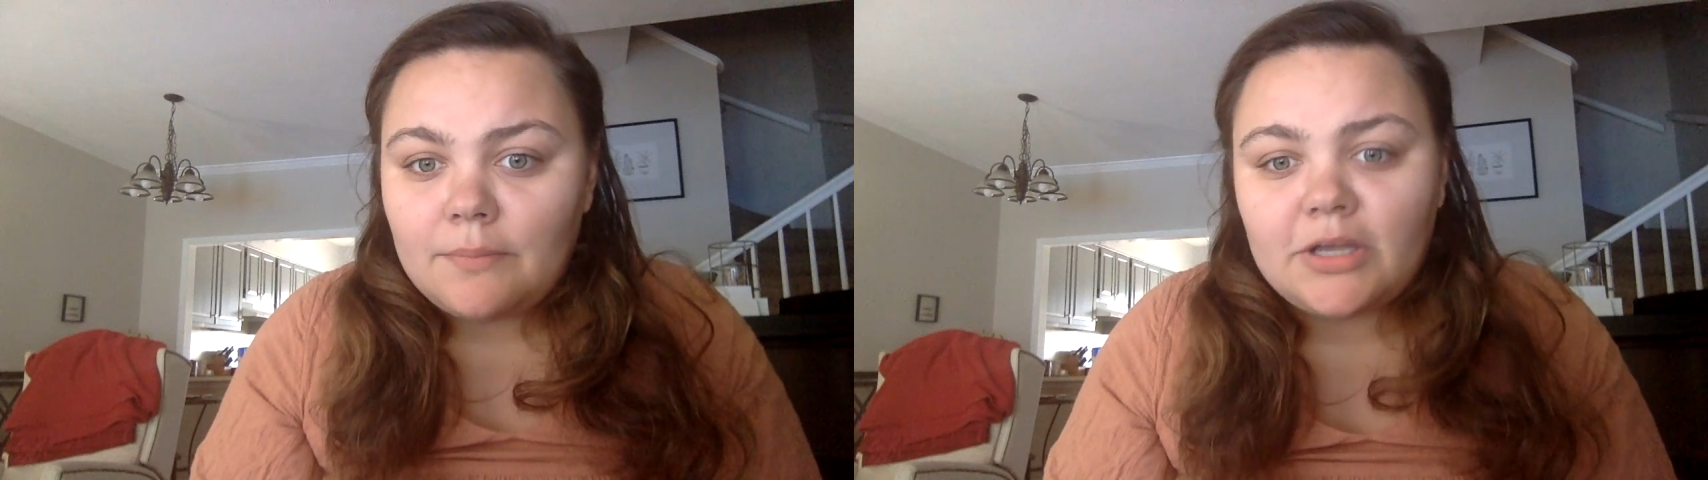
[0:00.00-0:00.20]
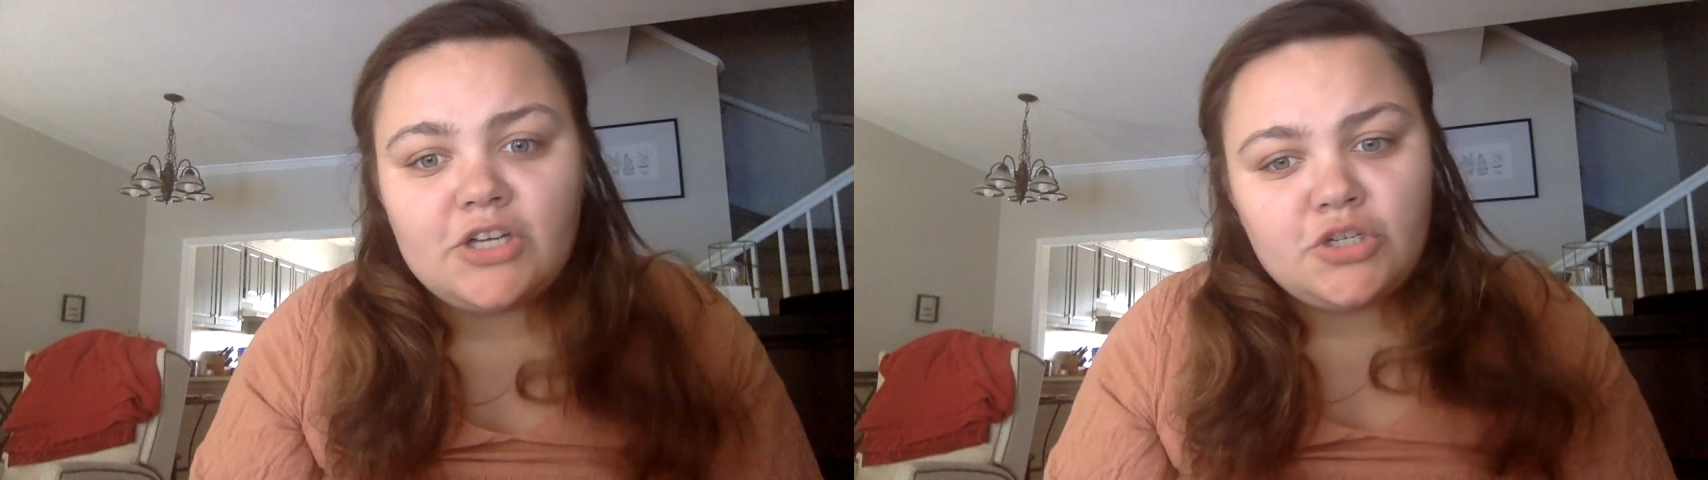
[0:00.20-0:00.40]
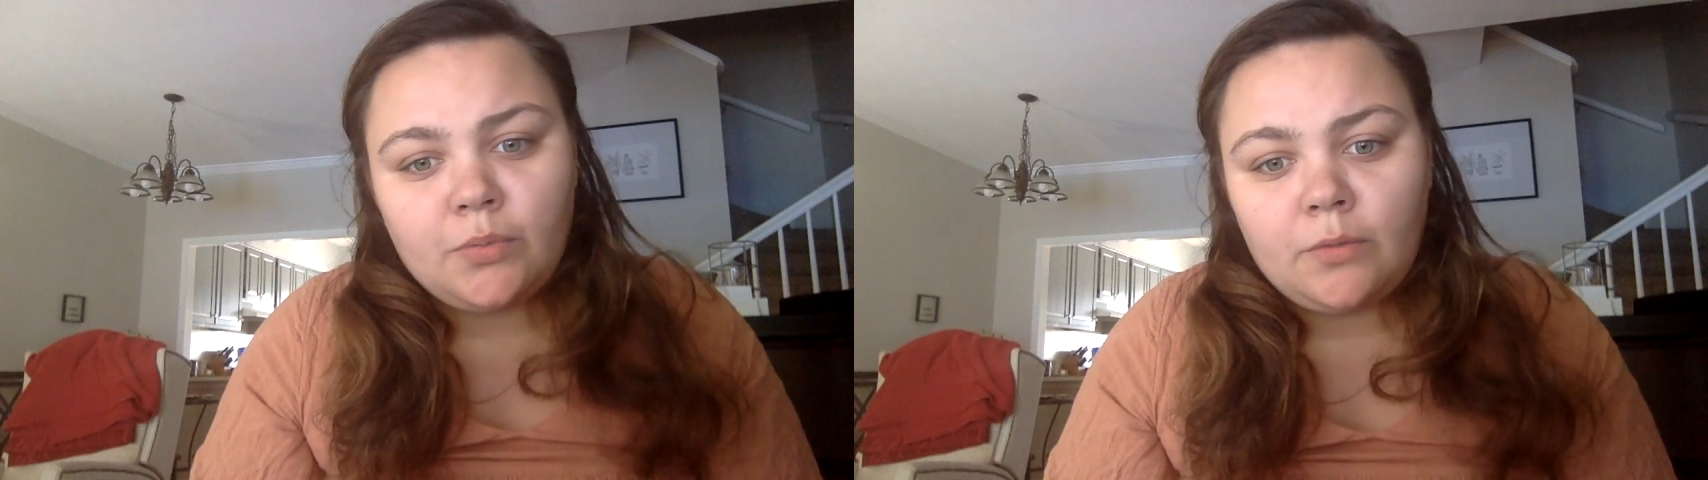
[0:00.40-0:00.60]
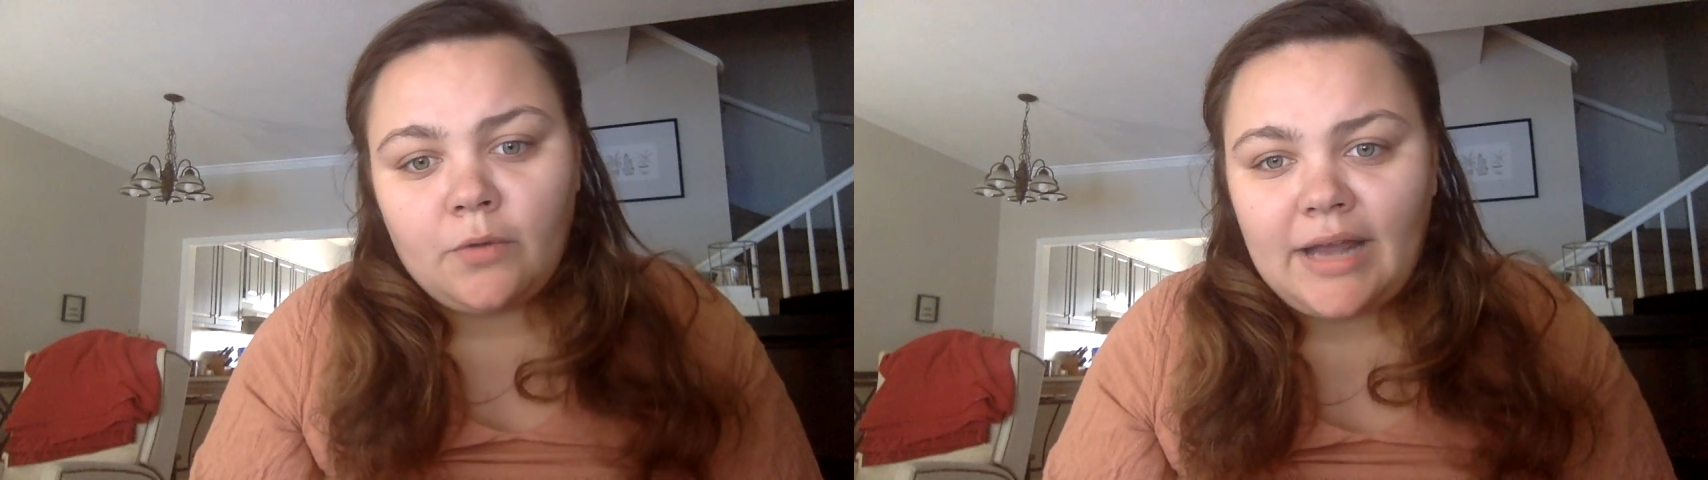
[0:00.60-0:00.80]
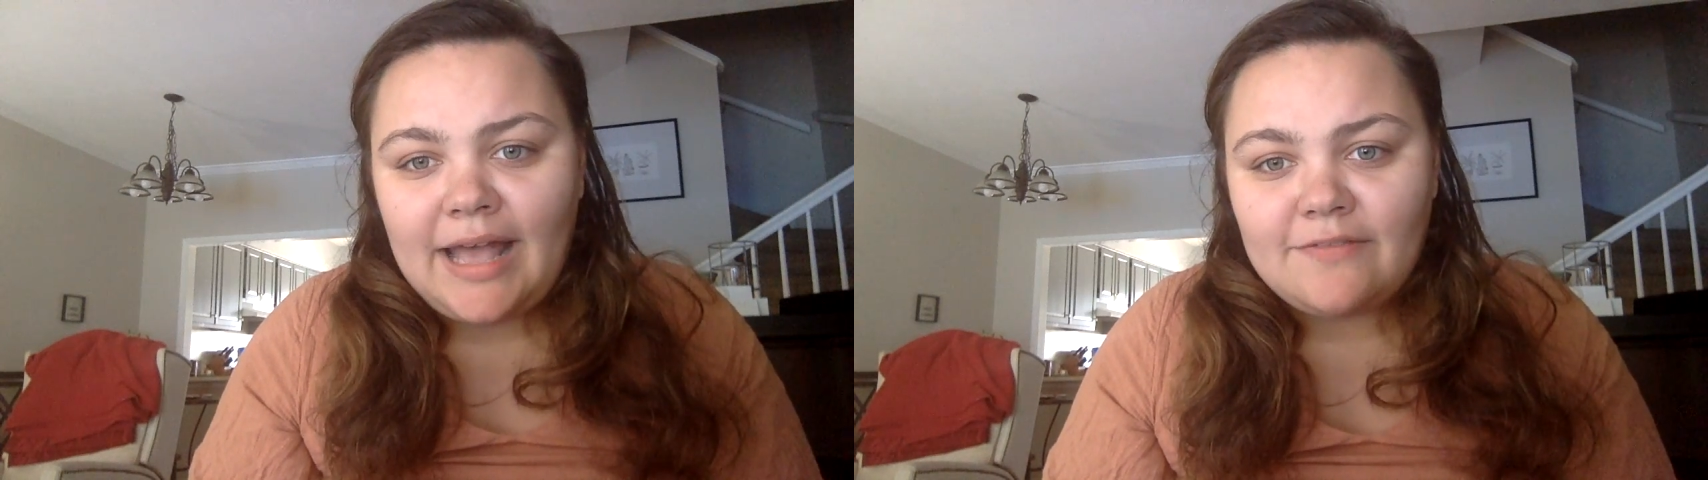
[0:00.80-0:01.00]
because you wouldn't
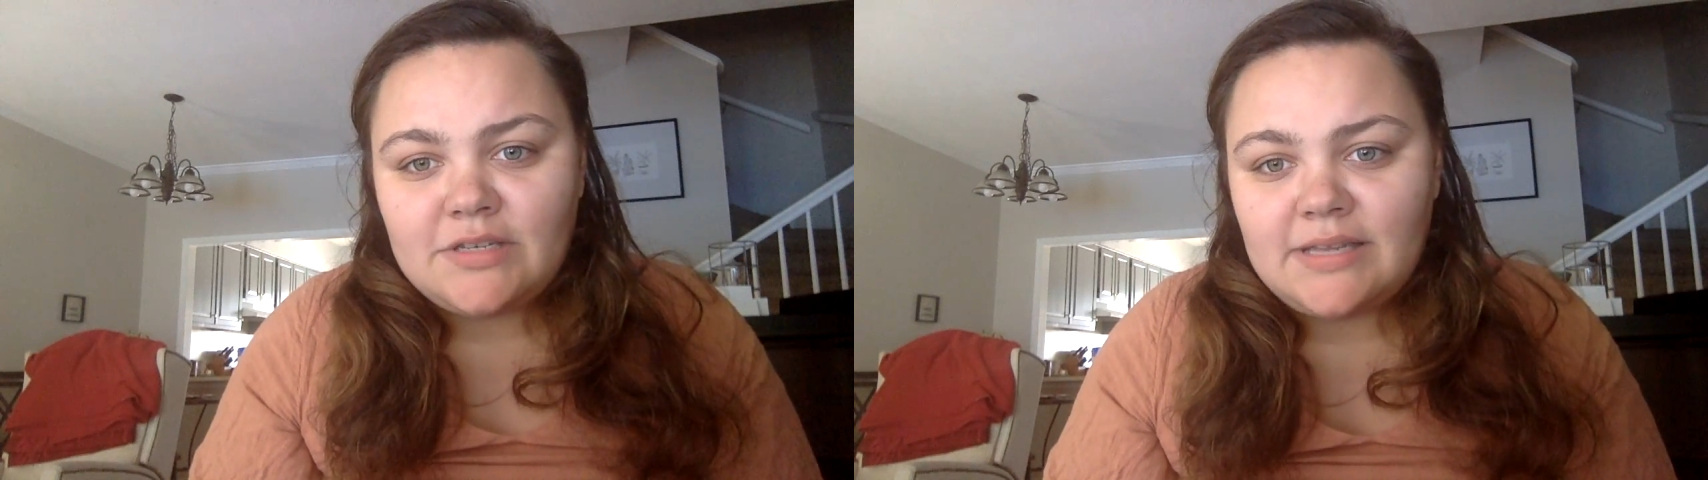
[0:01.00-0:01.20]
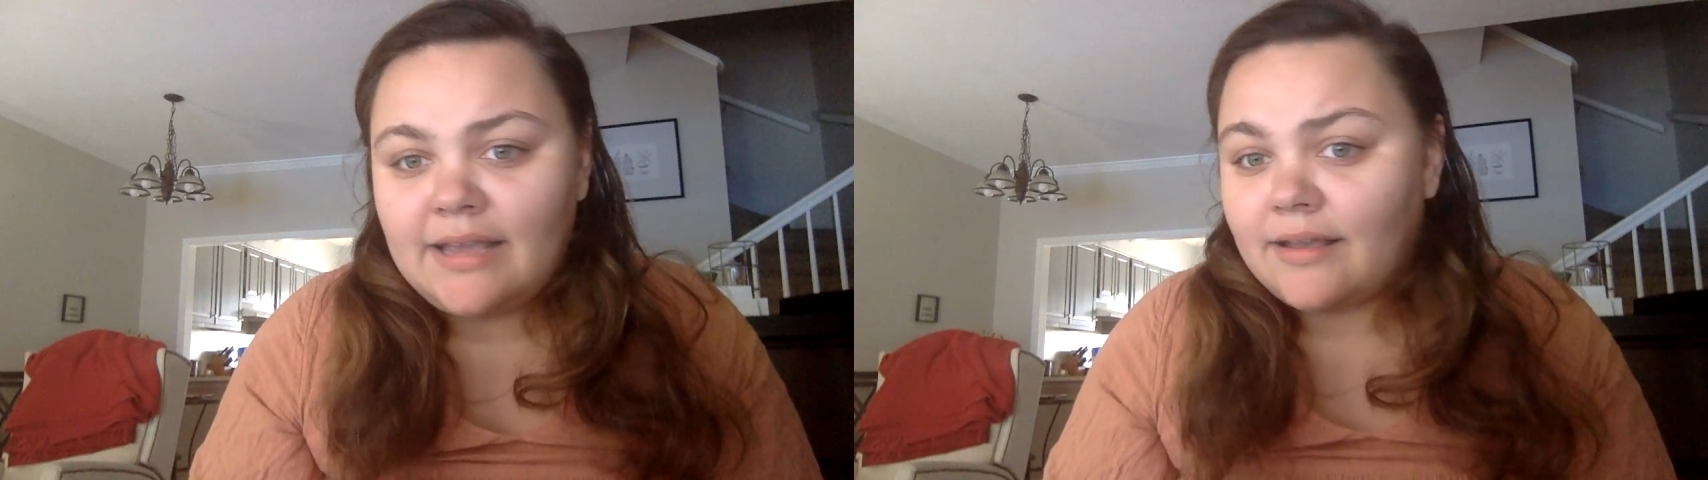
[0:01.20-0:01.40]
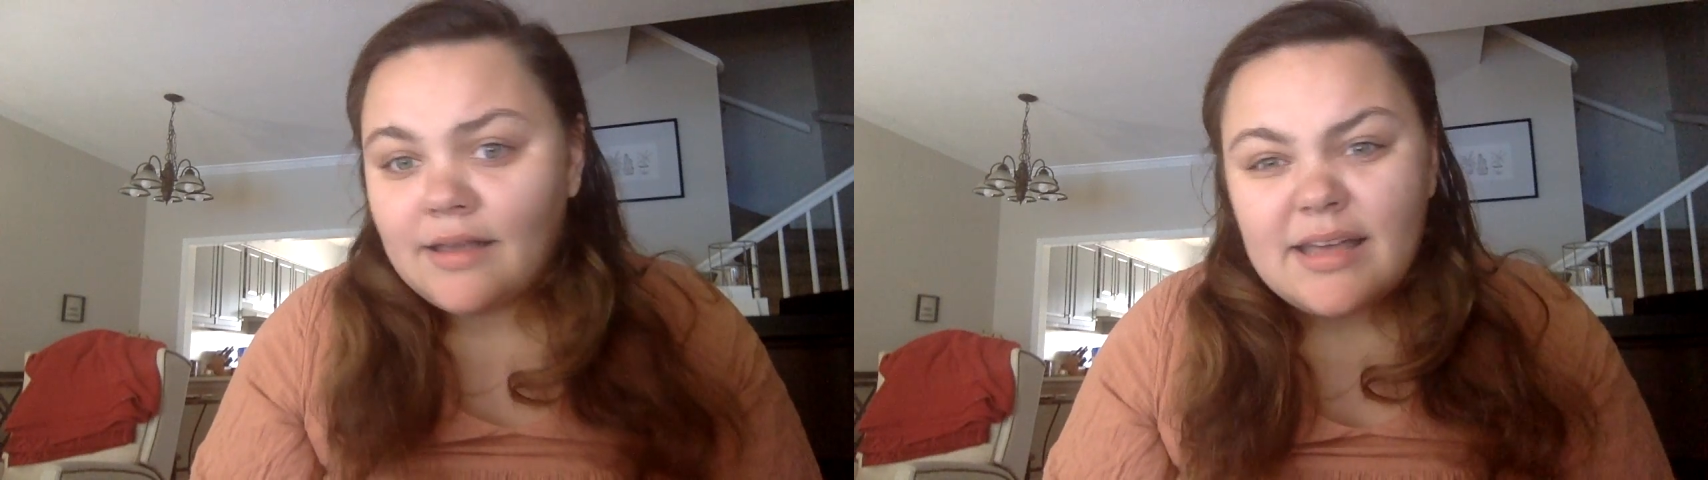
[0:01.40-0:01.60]
want to have to take